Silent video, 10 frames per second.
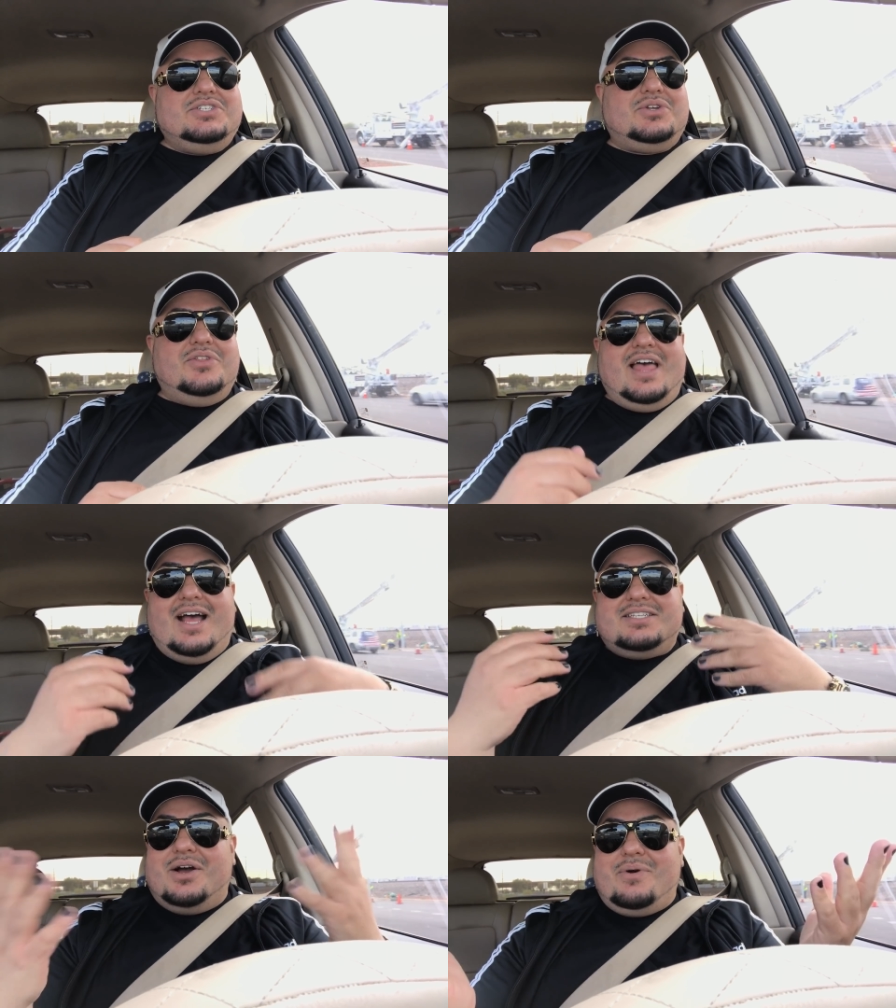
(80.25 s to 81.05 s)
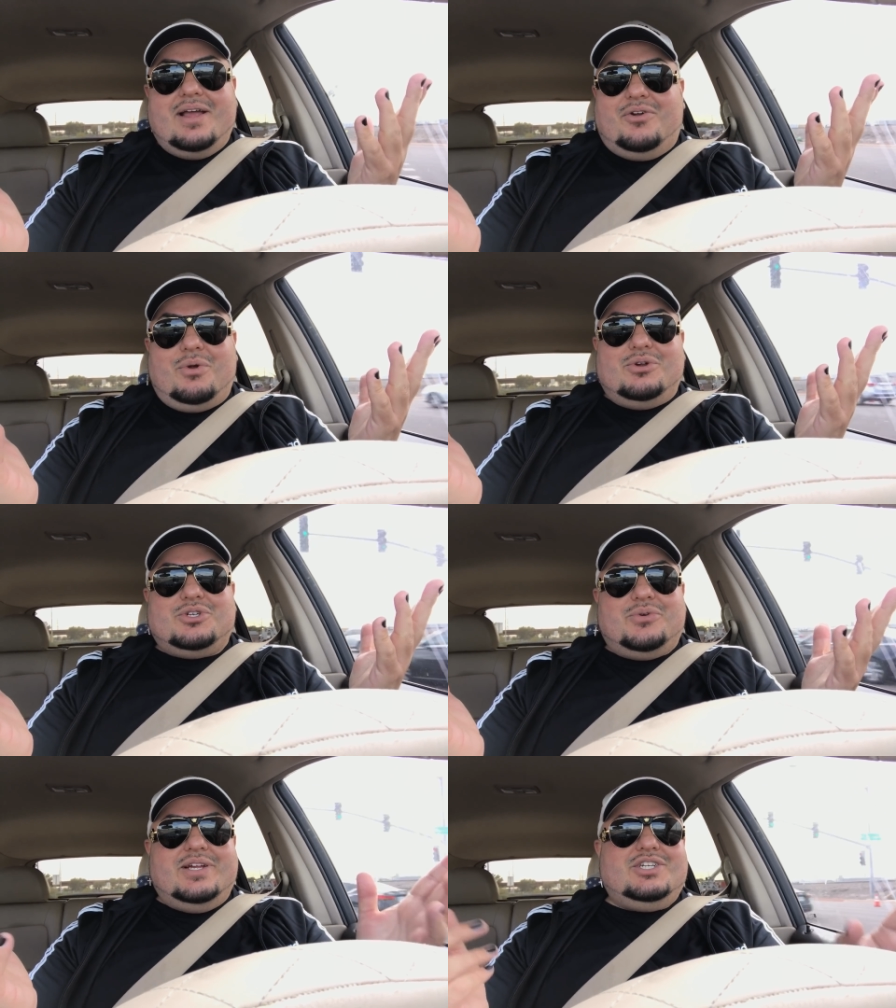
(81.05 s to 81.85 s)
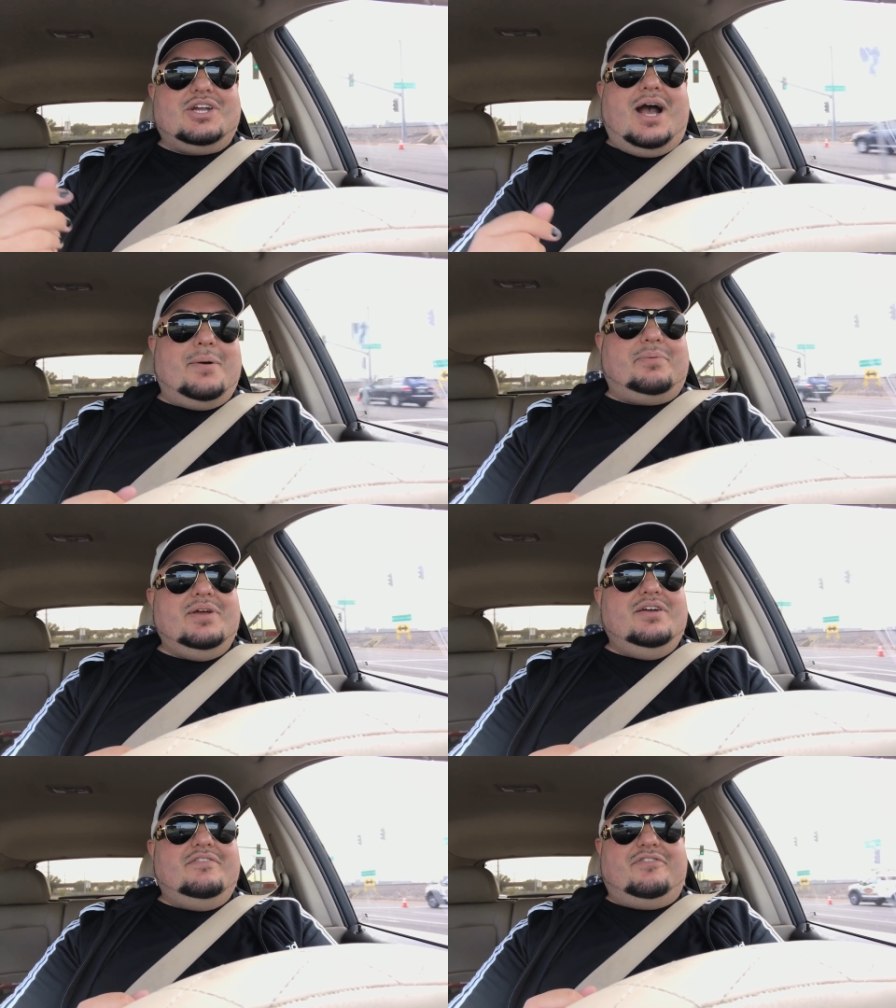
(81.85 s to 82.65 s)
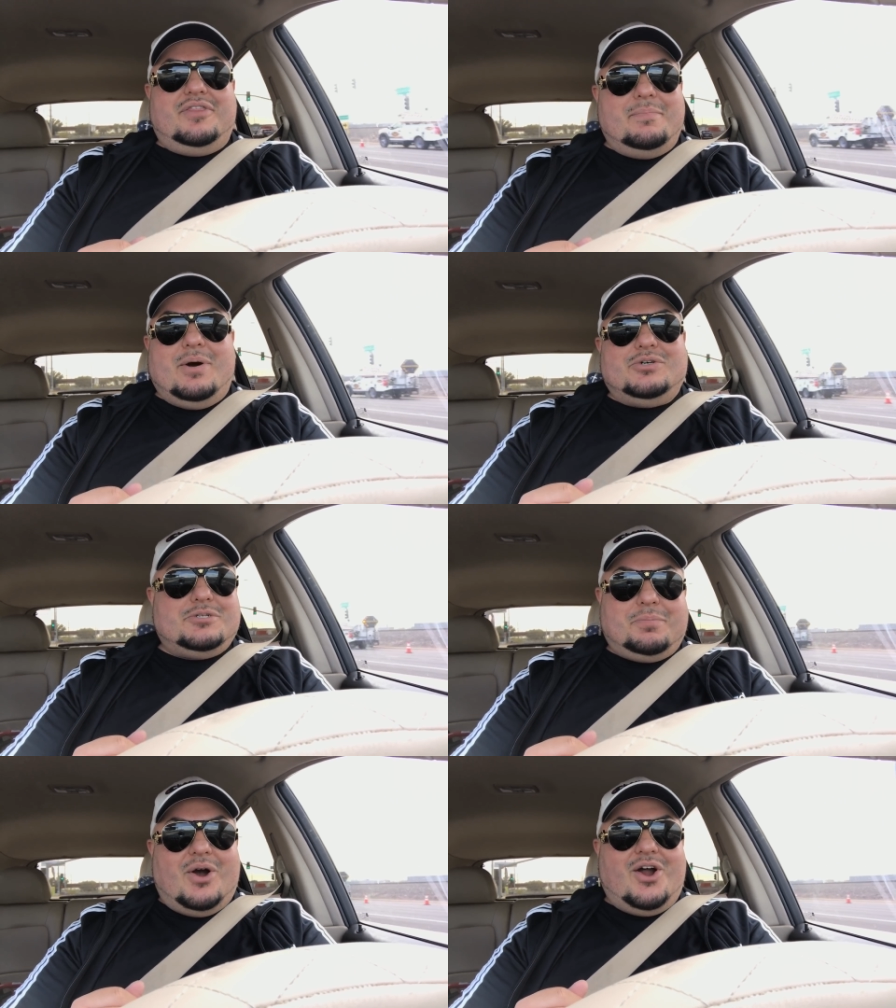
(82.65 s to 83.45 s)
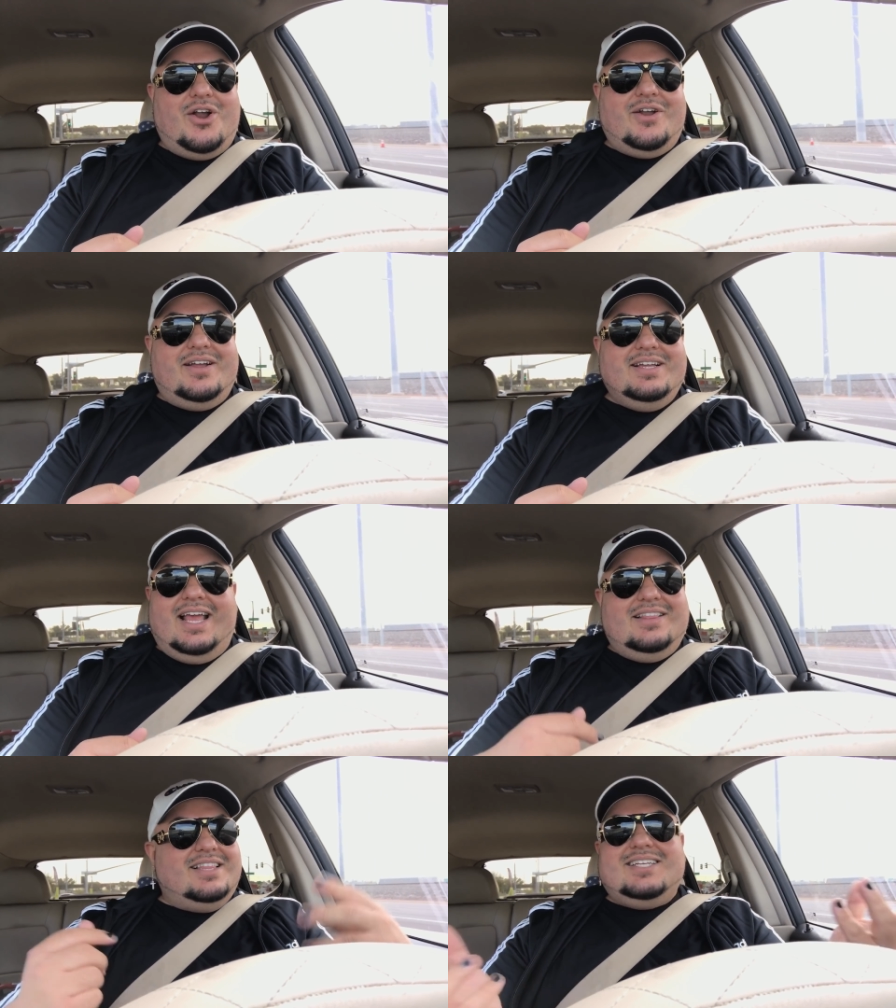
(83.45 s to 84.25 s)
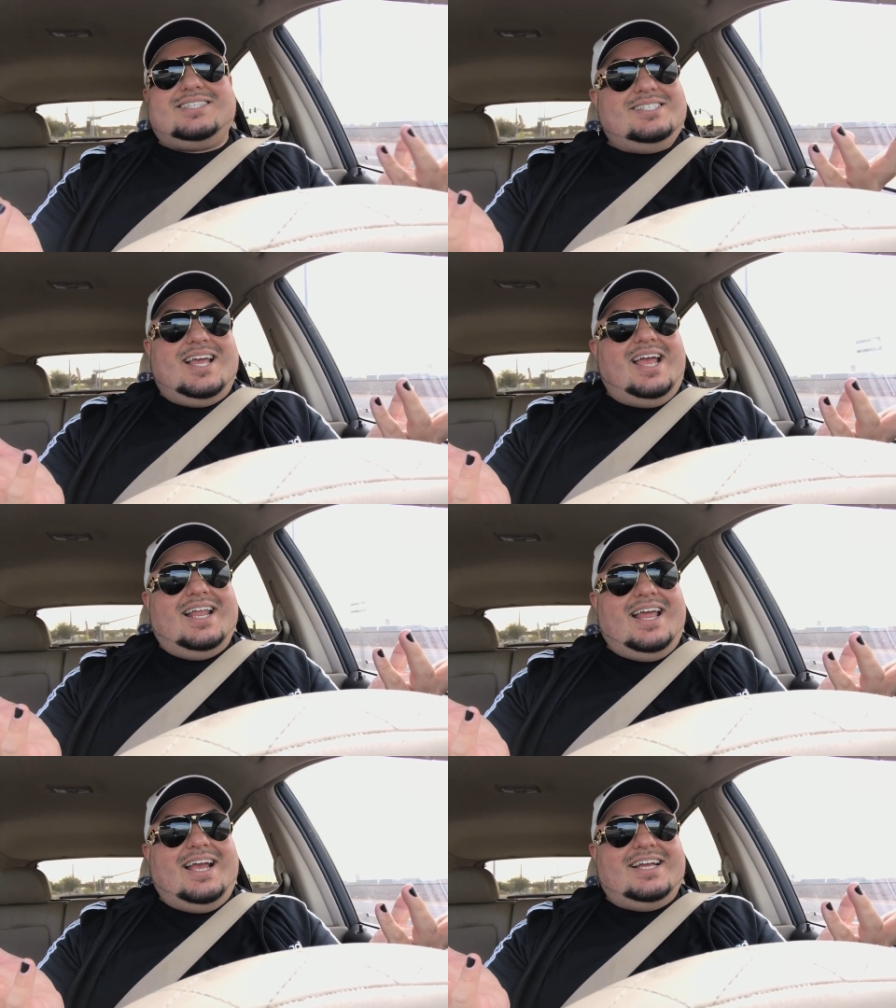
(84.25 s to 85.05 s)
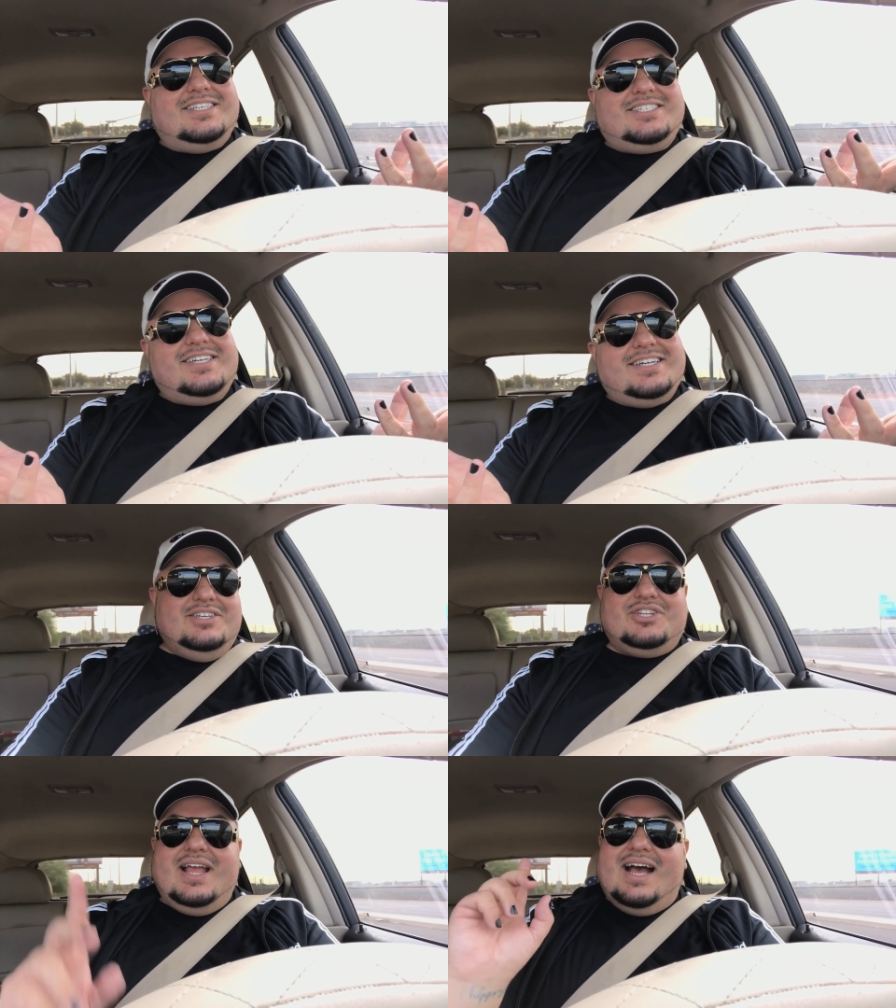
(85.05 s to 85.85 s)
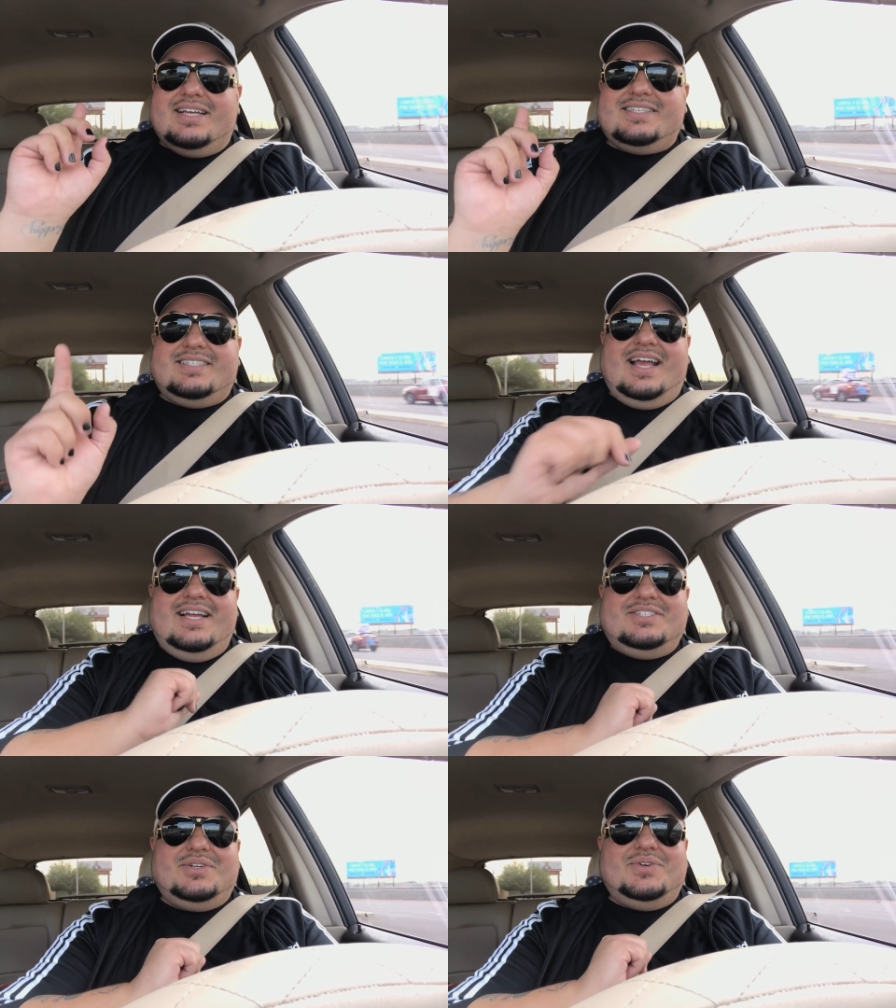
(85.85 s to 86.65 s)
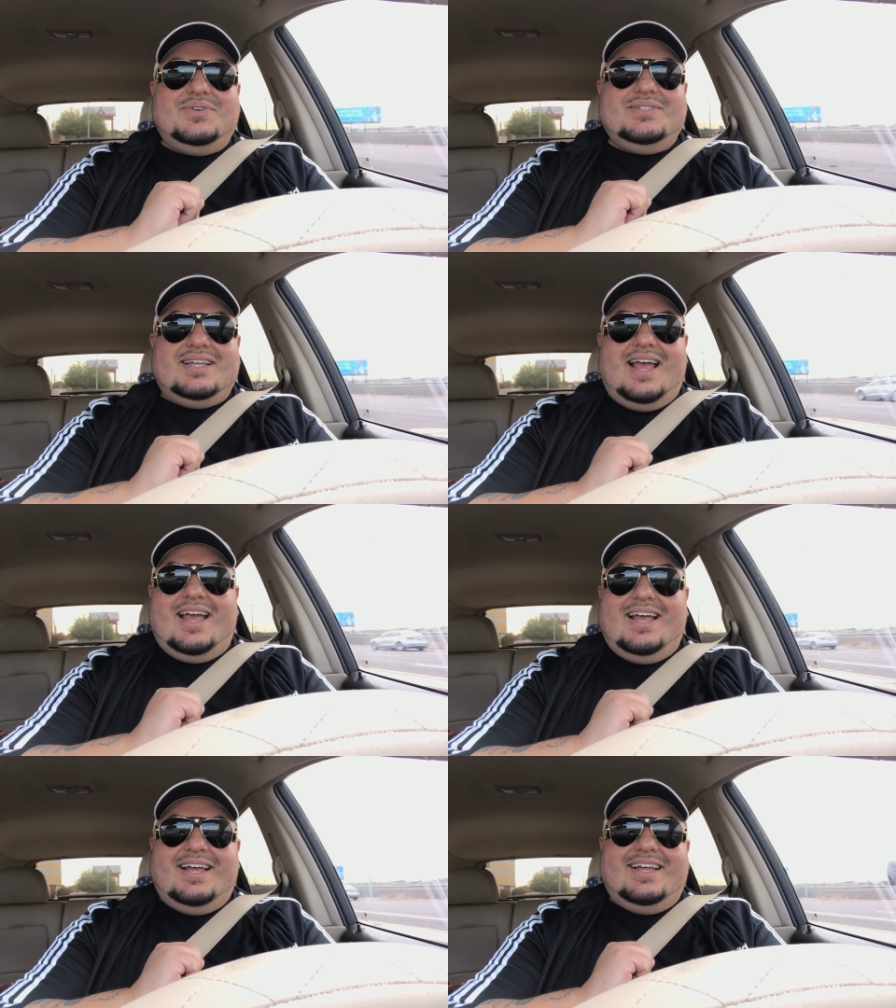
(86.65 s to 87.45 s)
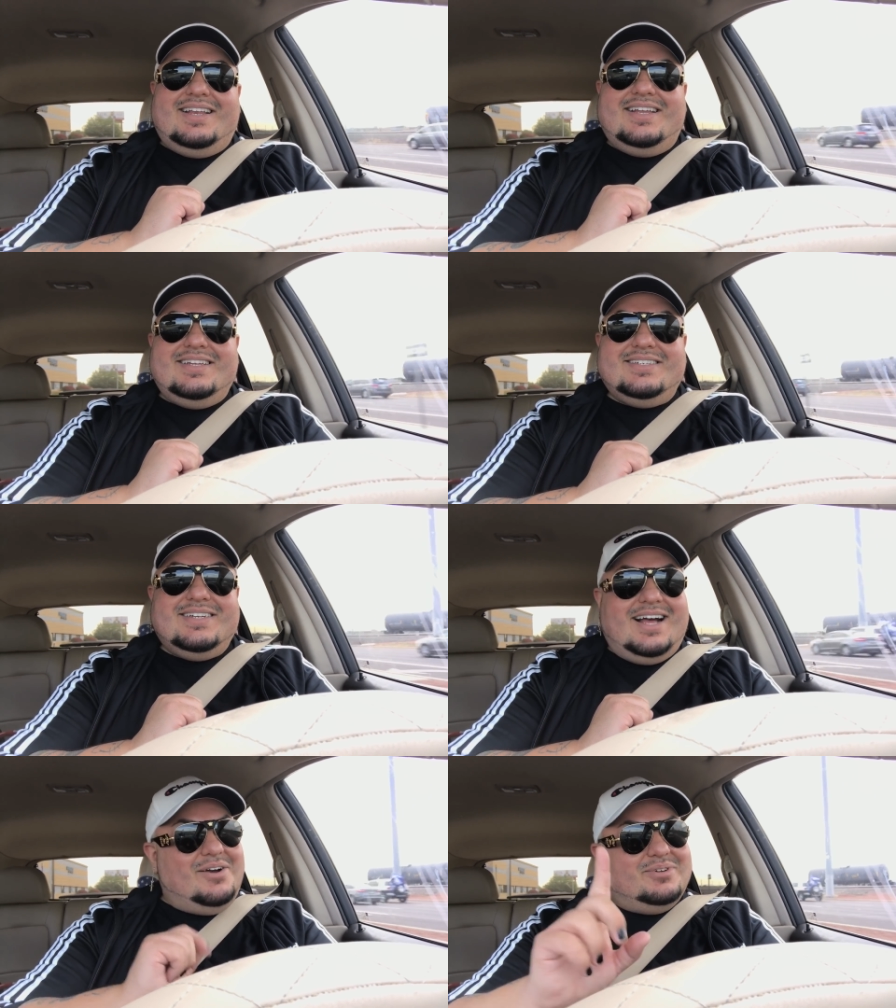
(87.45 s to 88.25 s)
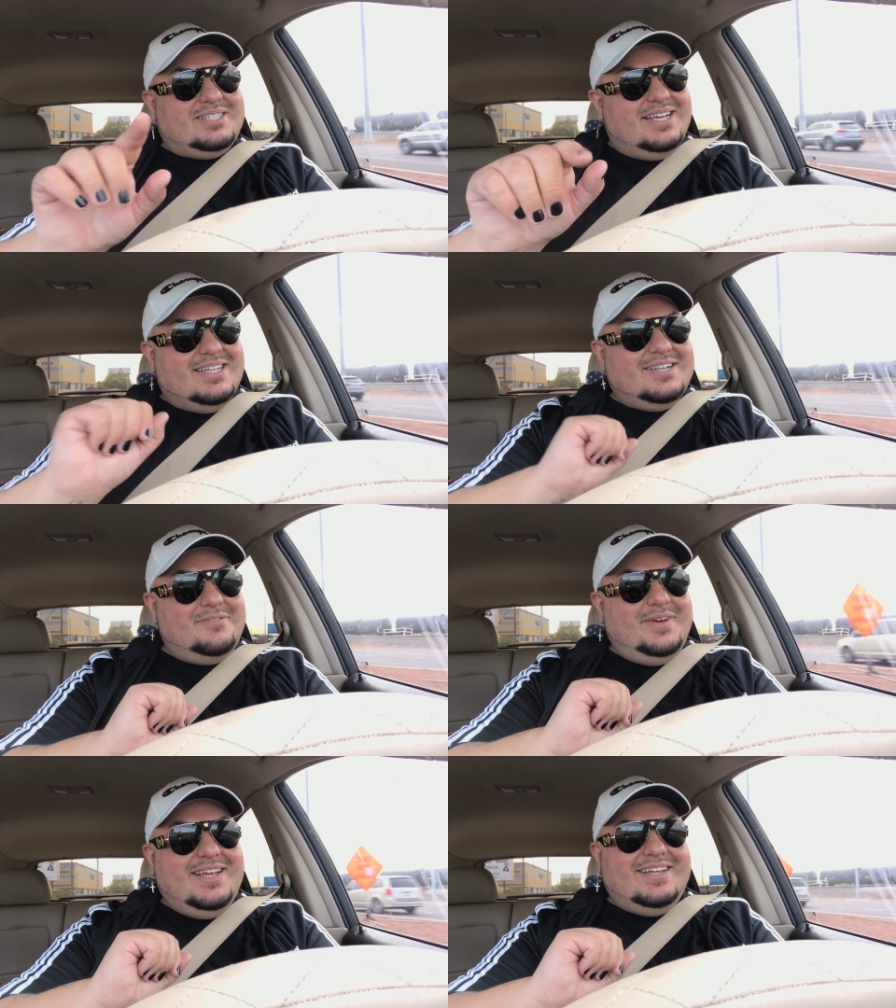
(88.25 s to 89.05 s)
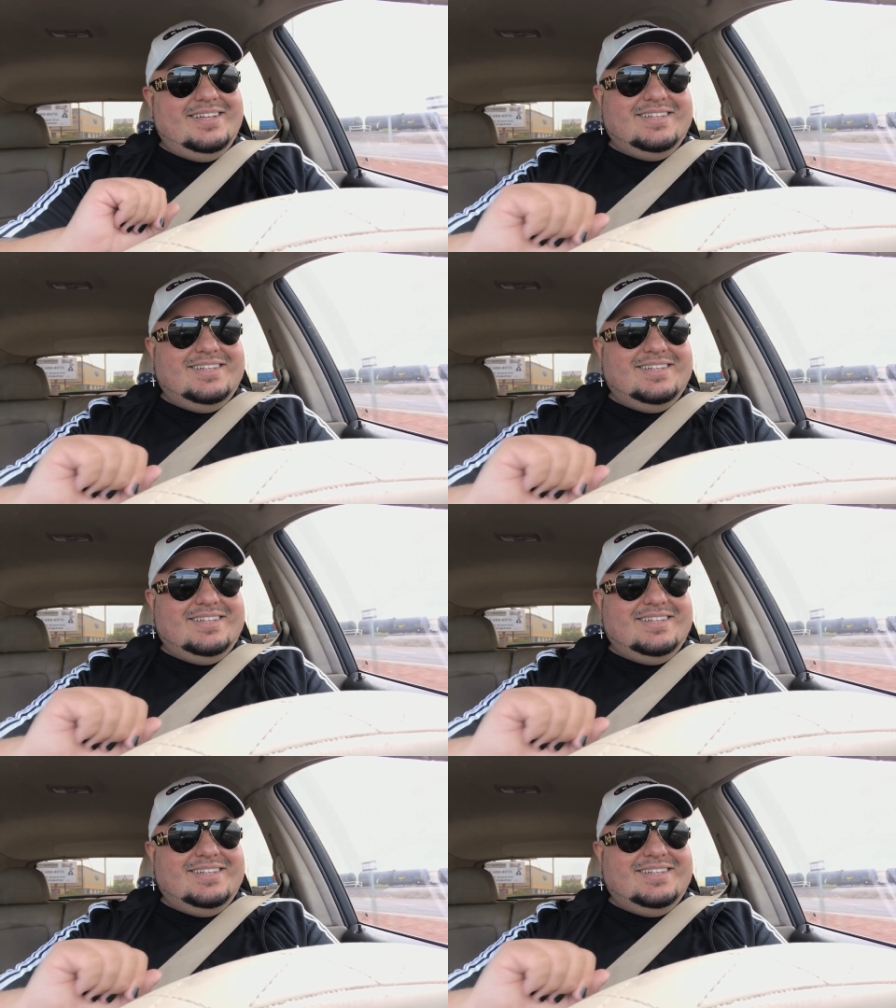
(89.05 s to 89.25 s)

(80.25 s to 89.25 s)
So that's how I grocery shop for the most part in this day and age. So yeah, stay tuned and I will see you guys in a bit.